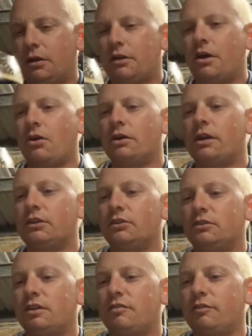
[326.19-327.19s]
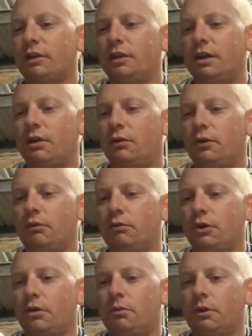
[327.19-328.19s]
Coconut's definitely there on the
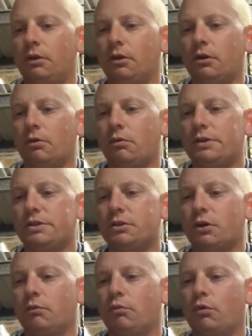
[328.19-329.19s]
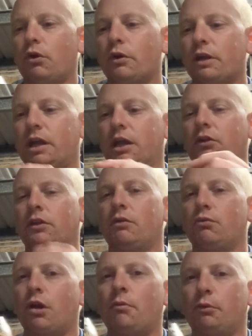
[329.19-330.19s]
aroma. Like what I'm getting on the
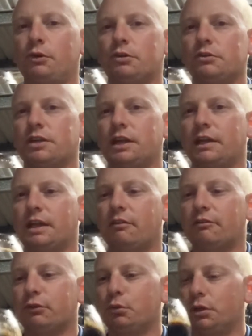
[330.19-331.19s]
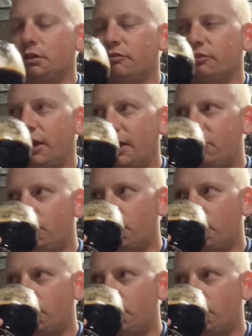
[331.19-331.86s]
aroma, I wish I was getting that through with the flavour,